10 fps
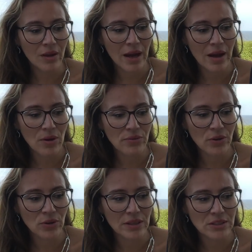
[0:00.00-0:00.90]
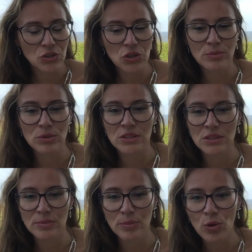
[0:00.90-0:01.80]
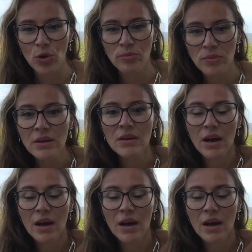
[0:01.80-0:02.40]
how I felt like circumstances beyond me,